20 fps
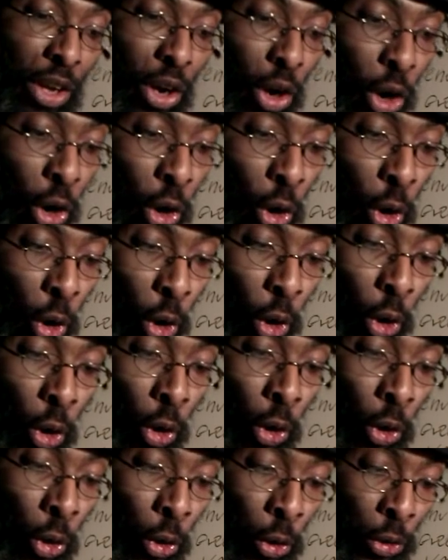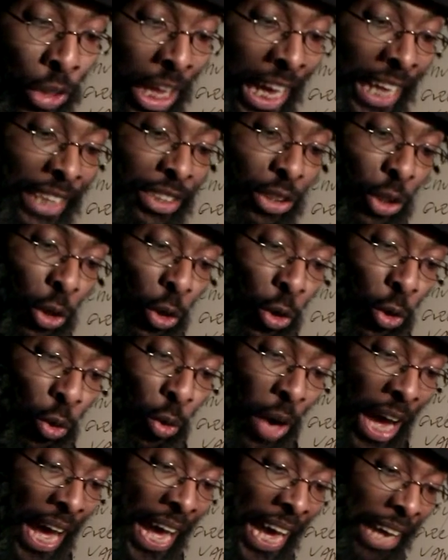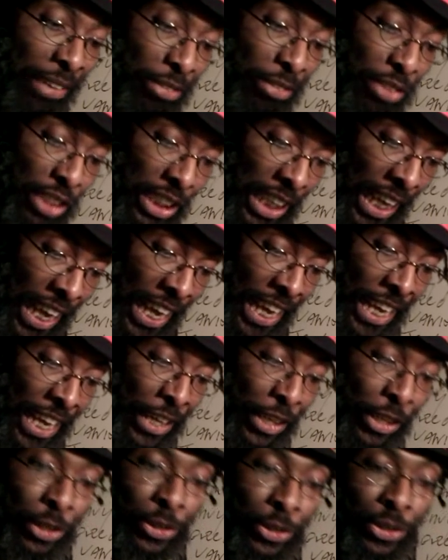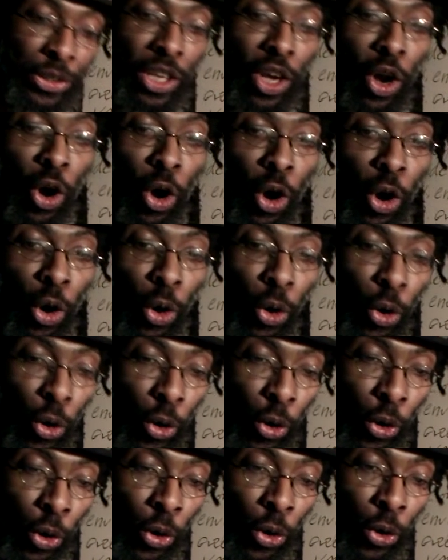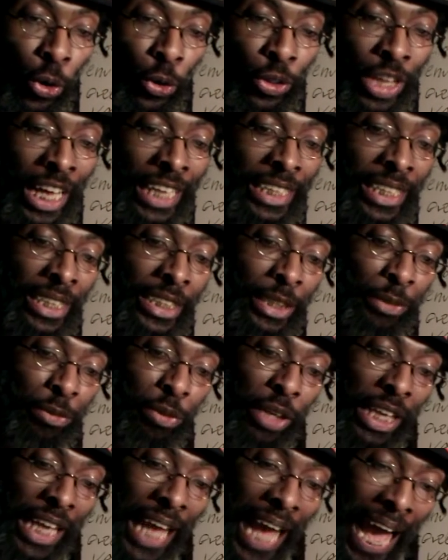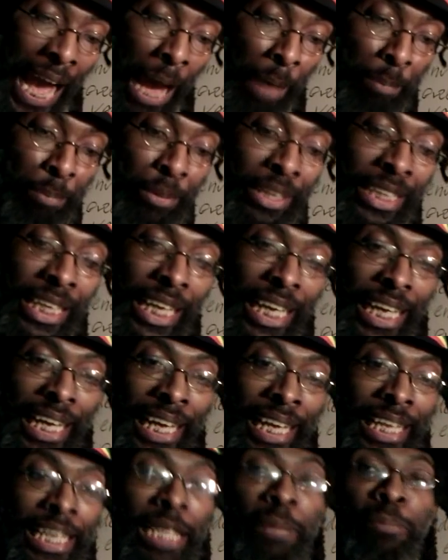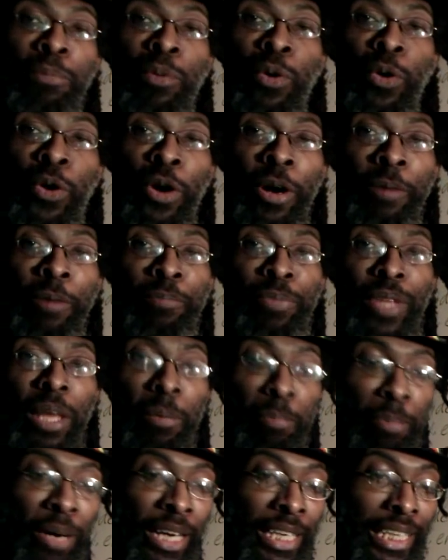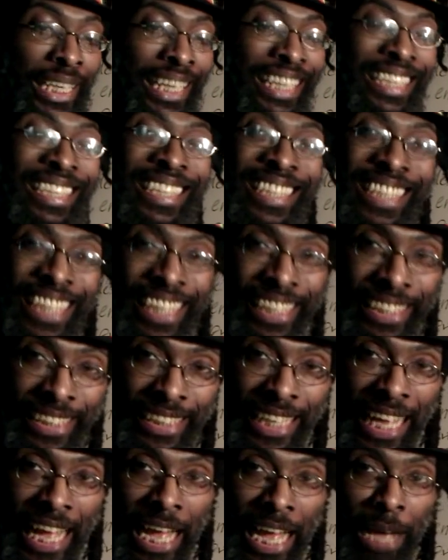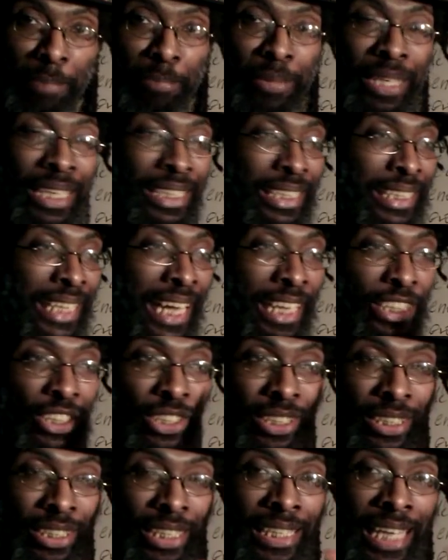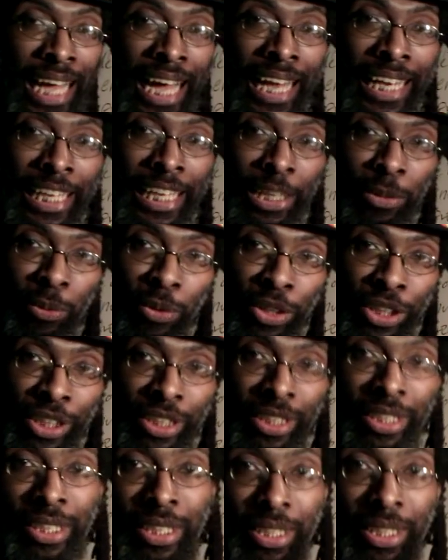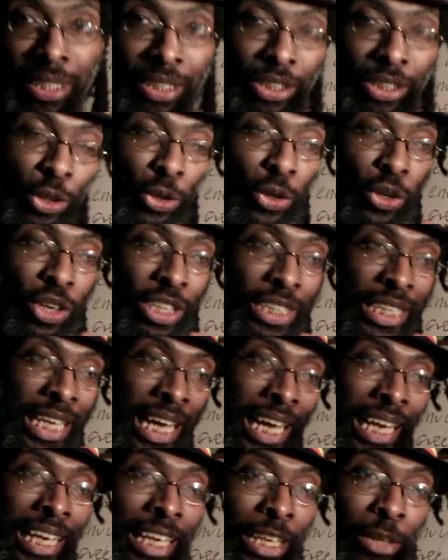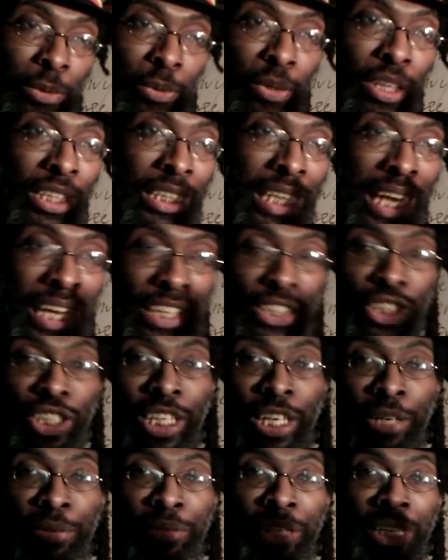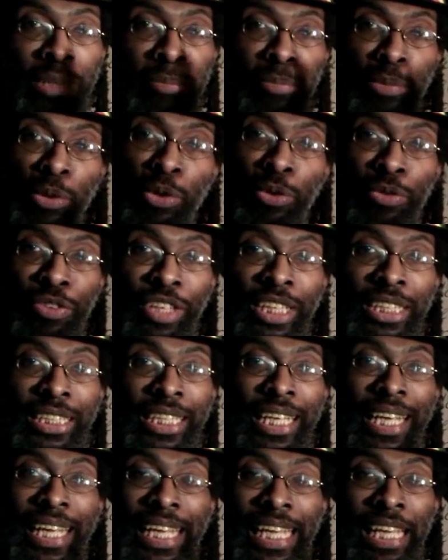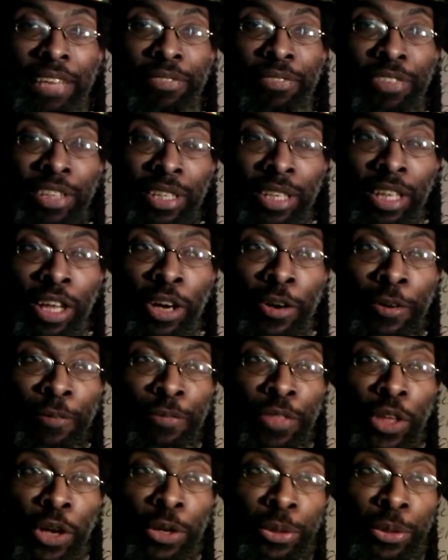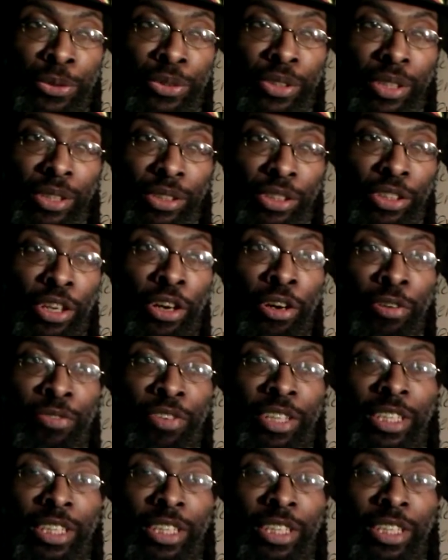oh, that's old wives' tales, or oh, that doesn't really happen anymore. But it does happen. It's not just the so-called Nollywood Nigerian movies, even though those serve us